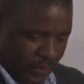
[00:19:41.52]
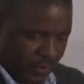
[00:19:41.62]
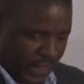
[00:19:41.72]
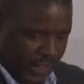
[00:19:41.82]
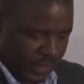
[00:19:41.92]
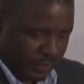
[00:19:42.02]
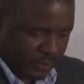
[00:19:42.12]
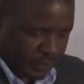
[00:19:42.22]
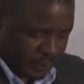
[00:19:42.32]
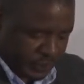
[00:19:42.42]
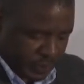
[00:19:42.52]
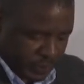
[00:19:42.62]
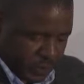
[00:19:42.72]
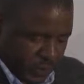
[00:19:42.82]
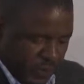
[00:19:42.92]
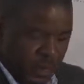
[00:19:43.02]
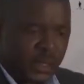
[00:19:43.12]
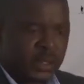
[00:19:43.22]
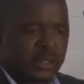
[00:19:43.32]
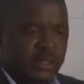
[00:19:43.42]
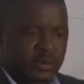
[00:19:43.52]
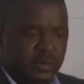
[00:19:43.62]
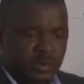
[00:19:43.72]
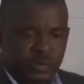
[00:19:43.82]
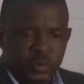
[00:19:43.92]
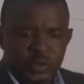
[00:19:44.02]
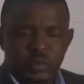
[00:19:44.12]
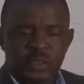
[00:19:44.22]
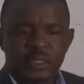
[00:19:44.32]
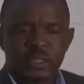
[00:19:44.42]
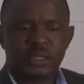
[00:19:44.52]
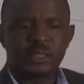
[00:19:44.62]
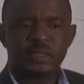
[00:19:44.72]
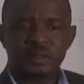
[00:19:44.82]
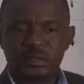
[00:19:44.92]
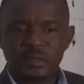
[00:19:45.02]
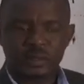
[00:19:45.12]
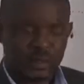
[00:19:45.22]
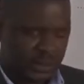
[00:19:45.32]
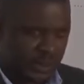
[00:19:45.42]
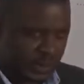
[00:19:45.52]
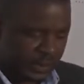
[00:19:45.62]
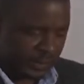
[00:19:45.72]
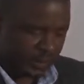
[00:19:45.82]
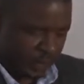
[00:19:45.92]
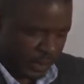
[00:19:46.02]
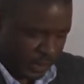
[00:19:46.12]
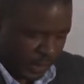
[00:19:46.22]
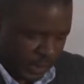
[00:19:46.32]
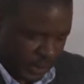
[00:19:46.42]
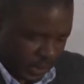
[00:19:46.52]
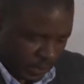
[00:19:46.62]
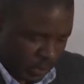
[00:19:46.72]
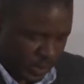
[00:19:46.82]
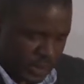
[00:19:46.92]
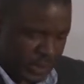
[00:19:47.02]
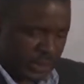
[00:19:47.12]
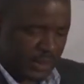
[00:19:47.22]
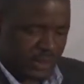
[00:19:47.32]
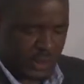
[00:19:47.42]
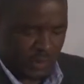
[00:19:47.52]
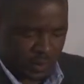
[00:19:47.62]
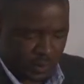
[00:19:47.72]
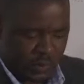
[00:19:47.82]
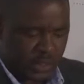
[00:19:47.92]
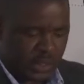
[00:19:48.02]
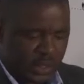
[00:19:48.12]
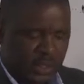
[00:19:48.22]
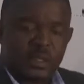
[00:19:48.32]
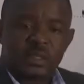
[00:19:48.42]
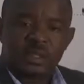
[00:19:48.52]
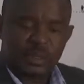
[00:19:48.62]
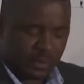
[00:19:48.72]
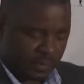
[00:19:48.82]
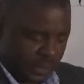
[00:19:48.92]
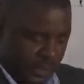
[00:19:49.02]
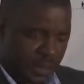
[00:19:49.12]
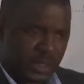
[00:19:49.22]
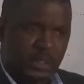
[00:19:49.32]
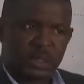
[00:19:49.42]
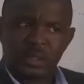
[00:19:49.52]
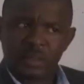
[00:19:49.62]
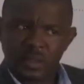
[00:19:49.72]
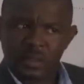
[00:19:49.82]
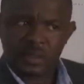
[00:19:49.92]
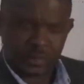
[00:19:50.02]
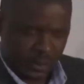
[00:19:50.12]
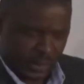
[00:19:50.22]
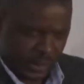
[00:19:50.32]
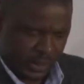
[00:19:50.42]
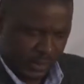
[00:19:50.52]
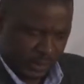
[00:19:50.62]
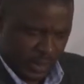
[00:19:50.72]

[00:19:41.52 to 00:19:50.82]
fight them. And more importantly, he maintained diplomatic relations with both South Africa and I think Rhodesia,